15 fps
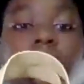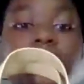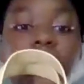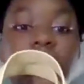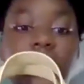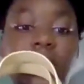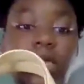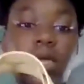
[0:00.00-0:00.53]
on
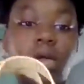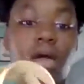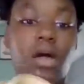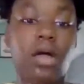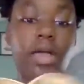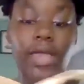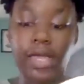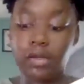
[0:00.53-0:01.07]
the
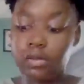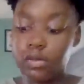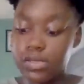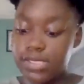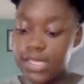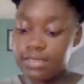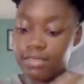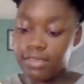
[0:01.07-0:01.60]

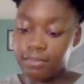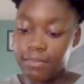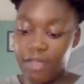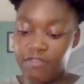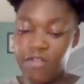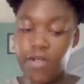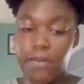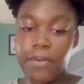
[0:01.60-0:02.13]
handles. And
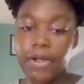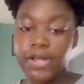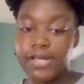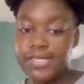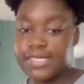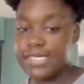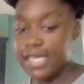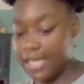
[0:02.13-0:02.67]
my favorite
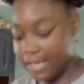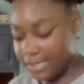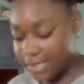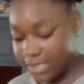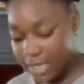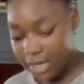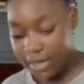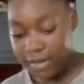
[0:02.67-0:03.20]
part is the
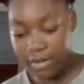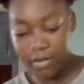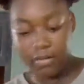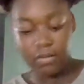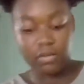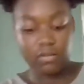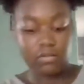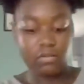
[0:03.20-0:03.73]
inside,
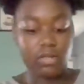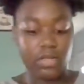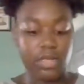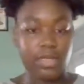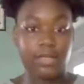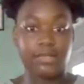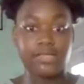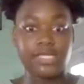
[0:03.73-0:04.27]

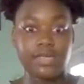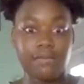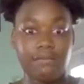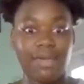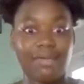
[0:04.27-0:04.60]
and